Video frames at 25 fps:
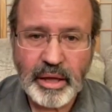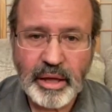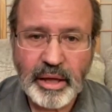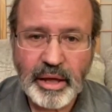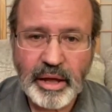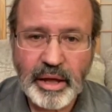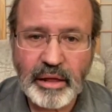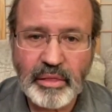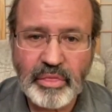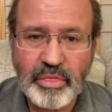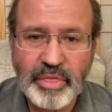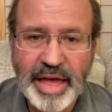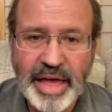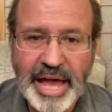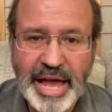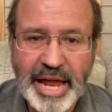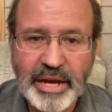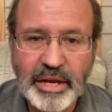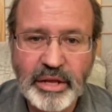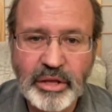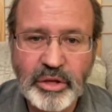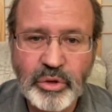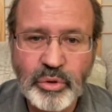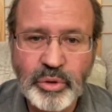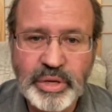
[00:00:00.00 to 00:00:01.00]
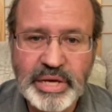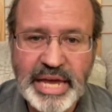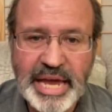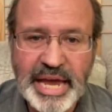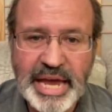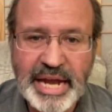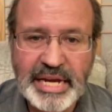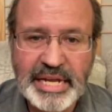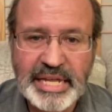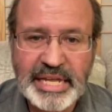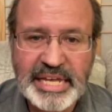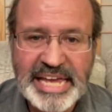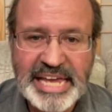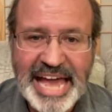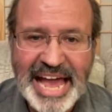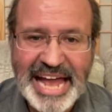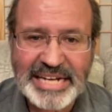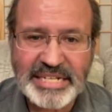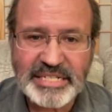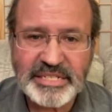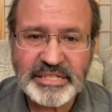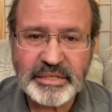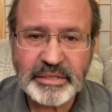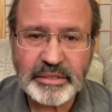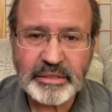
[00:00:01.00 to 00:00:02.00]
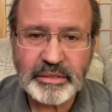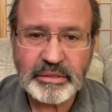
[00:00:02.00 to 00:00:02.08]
and that you can't get.